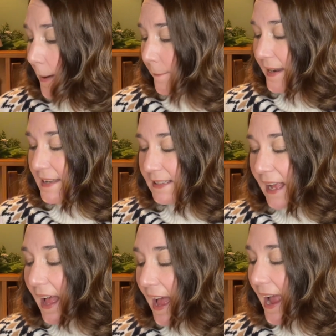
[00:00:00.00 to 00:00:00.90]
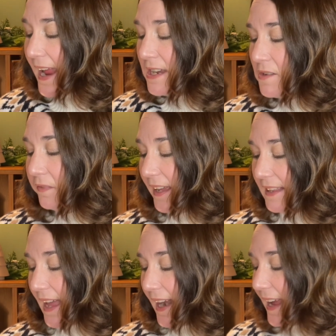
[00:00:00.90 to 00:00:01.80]
but it's kind of
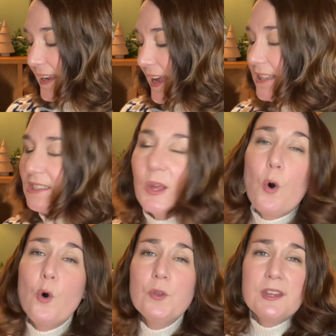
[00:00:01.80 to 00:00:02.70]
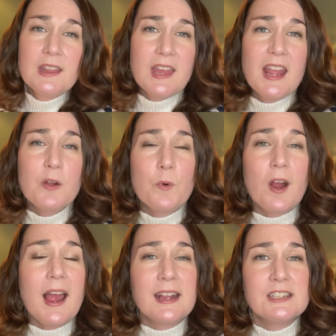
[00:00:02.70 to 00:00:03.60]
like that. I guess the only thing
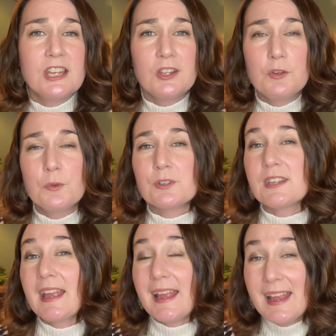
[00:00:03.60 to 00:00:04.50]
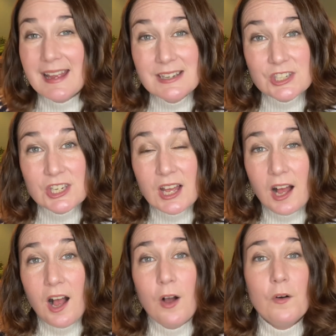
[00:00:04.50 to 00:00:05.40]
where I could tell you there's a hint
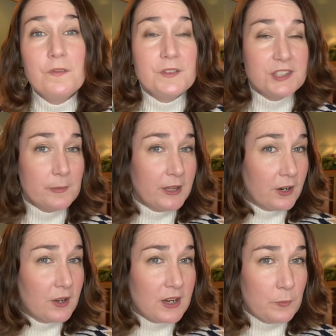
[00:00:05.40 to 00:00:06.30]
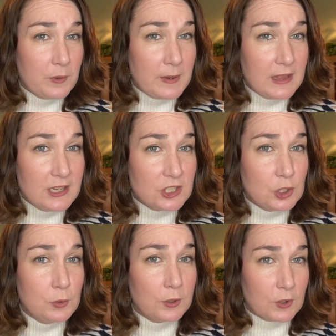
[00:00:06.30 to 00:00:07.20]
of similarity would be these
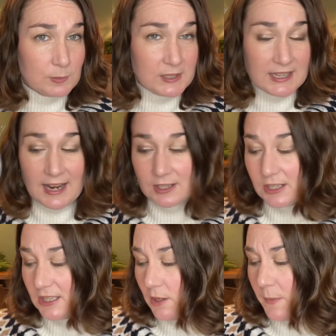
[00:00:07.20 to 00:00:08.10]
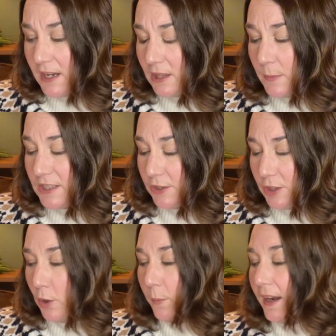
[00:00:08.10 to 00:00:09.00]
two, the Christmas Cactus and the Meet of the
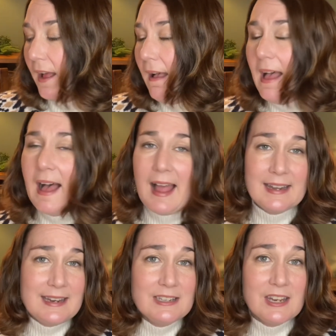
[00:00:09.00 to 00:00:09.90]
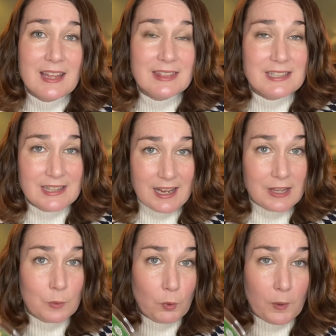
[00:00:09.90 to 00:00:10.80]
Mistletoe, but I need to get this thing
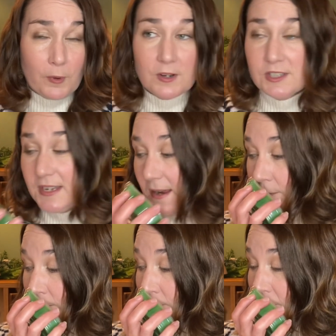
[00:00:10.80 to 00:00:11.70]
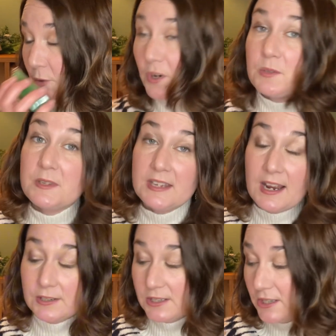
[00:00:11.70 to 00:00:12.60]
in the warmer and see. Christmas
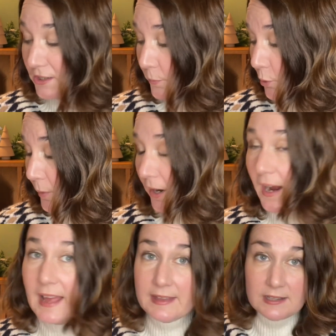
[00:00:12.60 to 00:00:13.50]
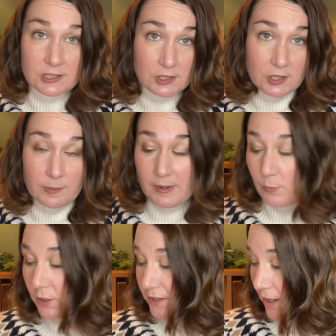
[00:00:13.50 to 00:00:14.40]
Cactus is a boomer. I think this is going to be
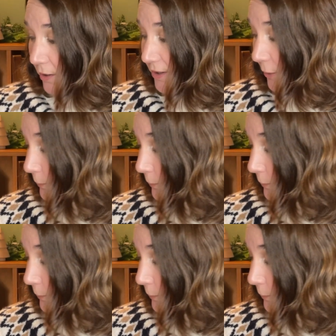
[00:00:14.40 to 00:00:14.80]
more subtle, so